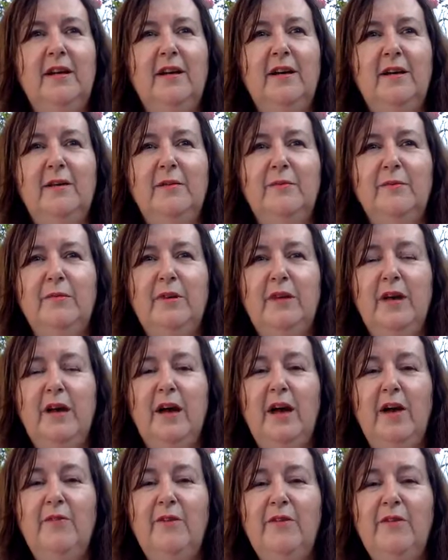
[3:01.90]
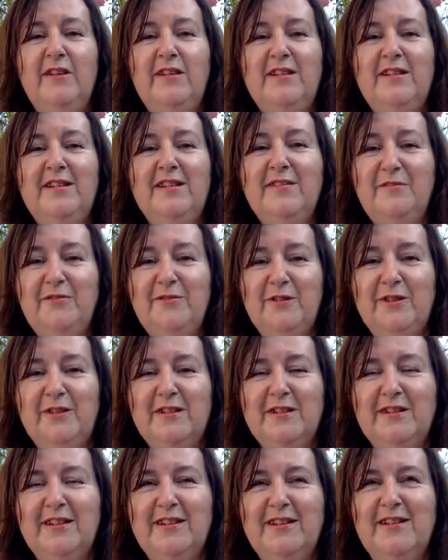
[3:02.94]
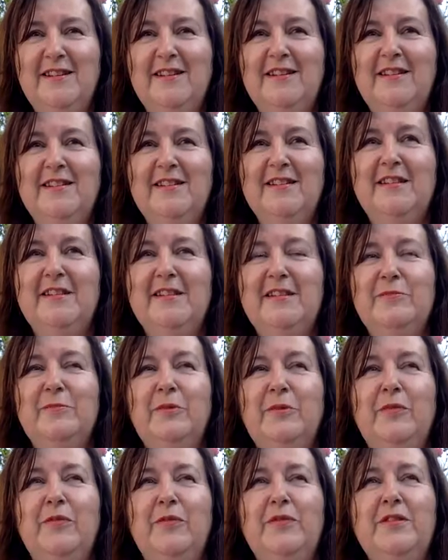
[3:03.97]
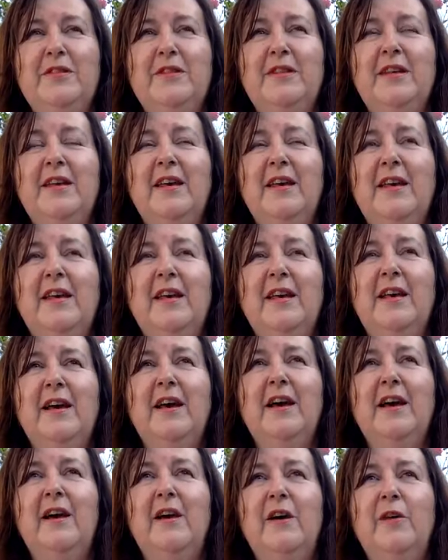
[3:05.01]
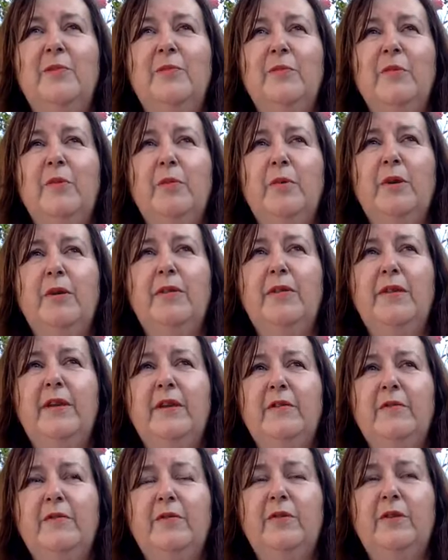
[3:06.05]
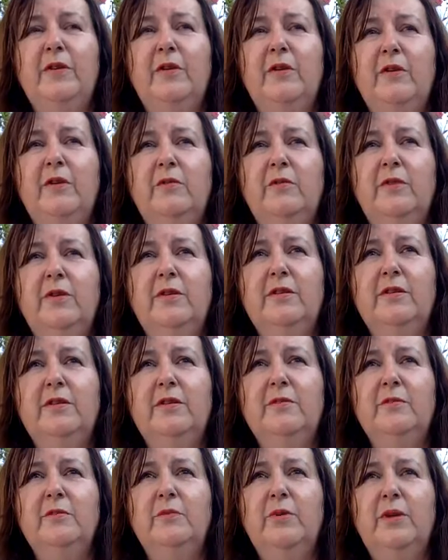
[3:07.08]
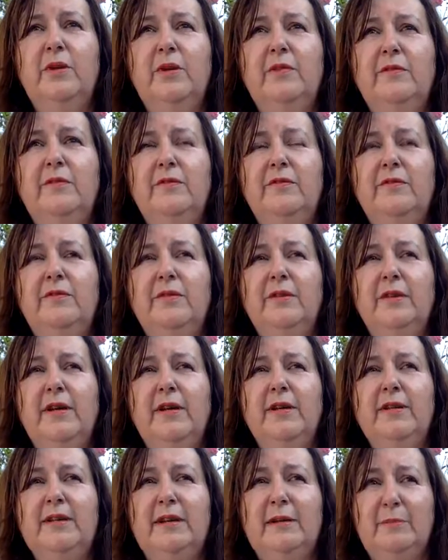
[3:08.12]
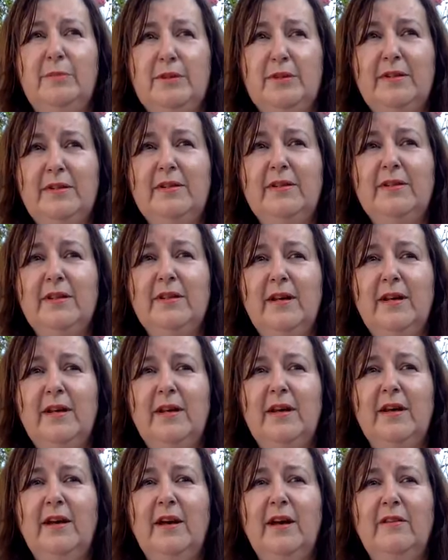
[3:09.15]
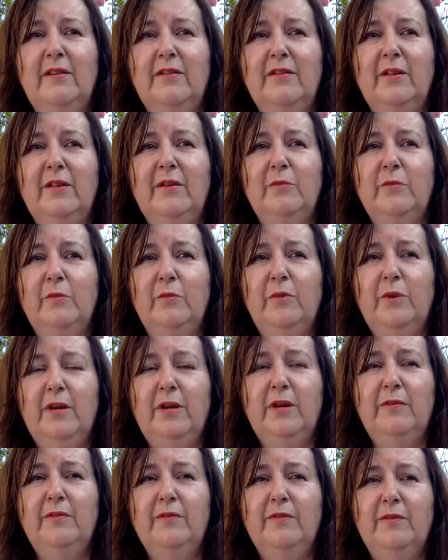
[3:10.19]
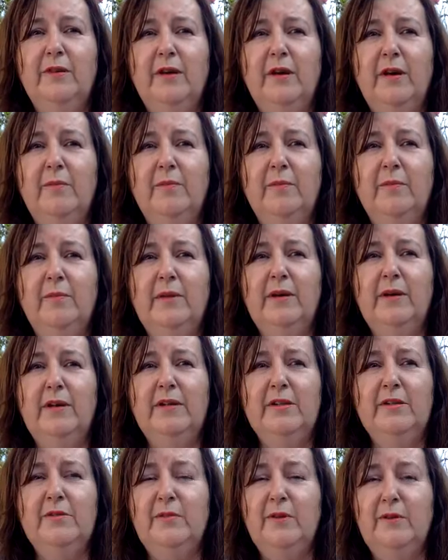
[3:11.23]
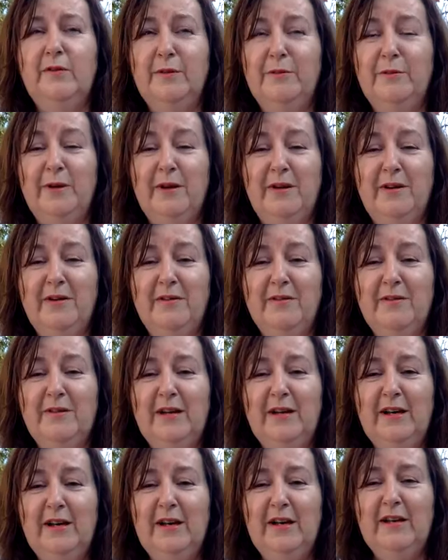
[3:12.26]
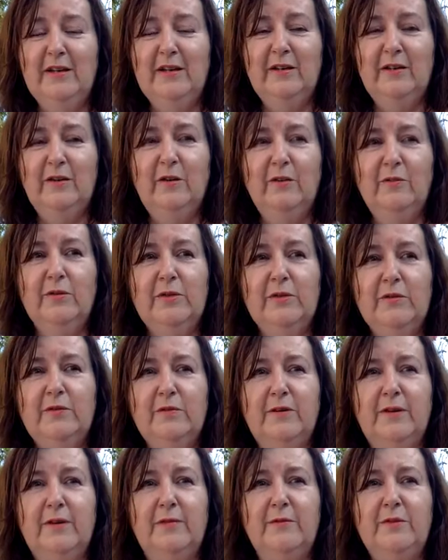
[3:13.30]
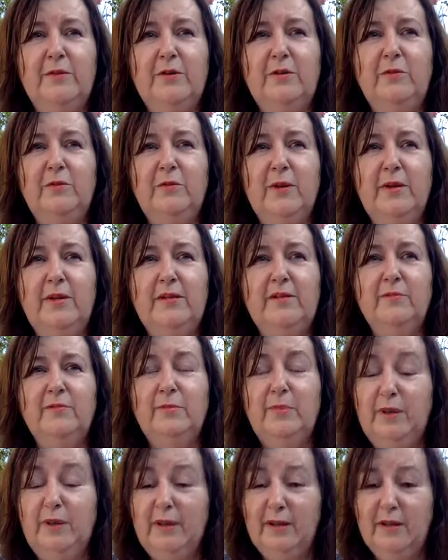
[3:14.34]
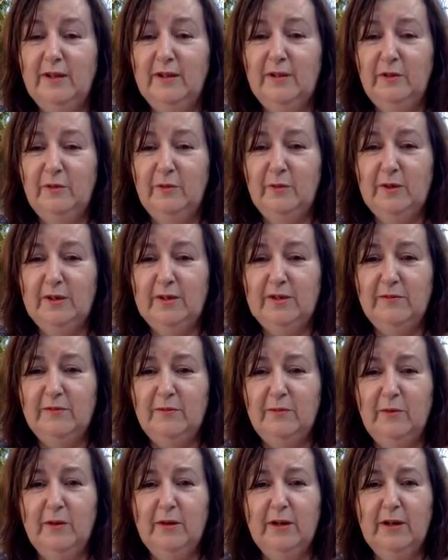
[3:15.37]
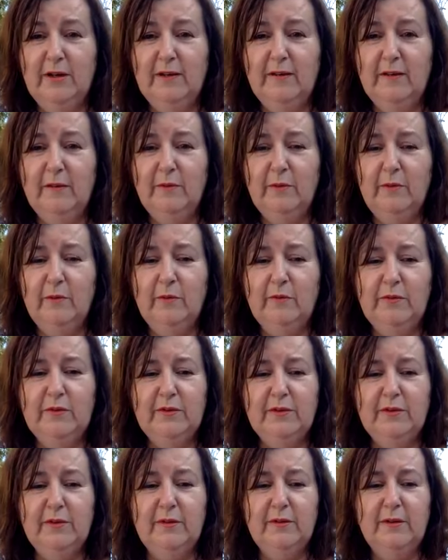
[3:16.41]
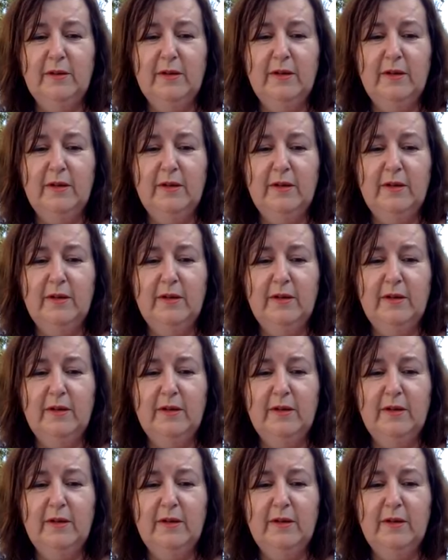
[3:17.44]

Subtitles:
a very different 6 months, but I think for a lot of us we've adapted. I think we've managed very well, and a lot of us have found new ways of being, new ways of working that we want to